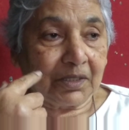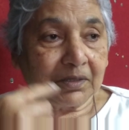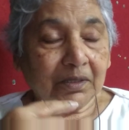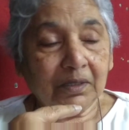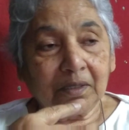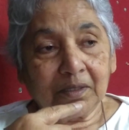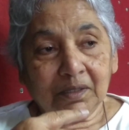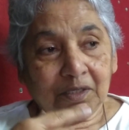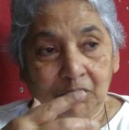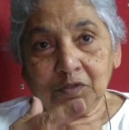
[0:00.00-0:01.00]
Yes,
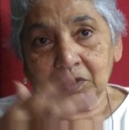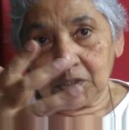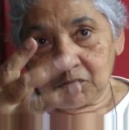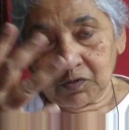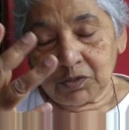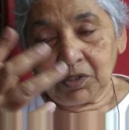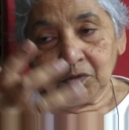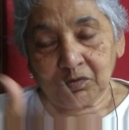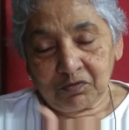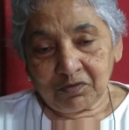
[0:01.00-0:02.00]
it was
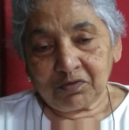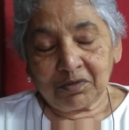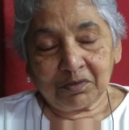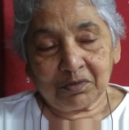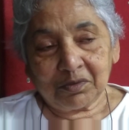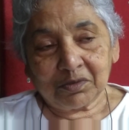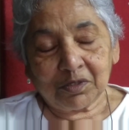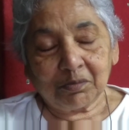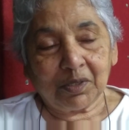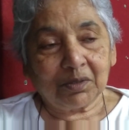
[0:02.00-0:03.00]
new to
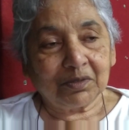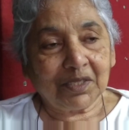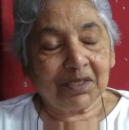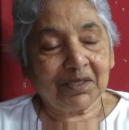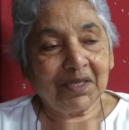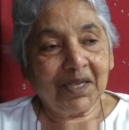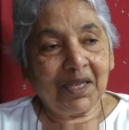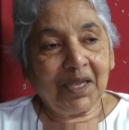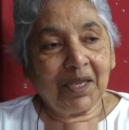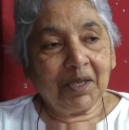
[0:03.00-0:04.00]
São Paulo there
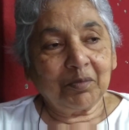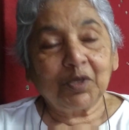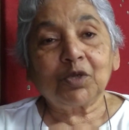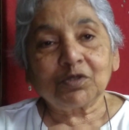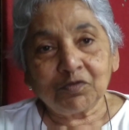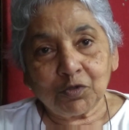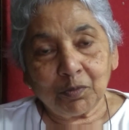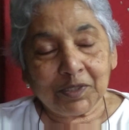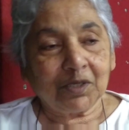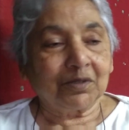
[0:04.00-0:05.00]
because of
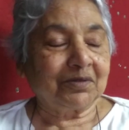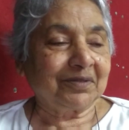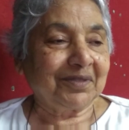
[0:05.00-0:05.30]
Cubatão.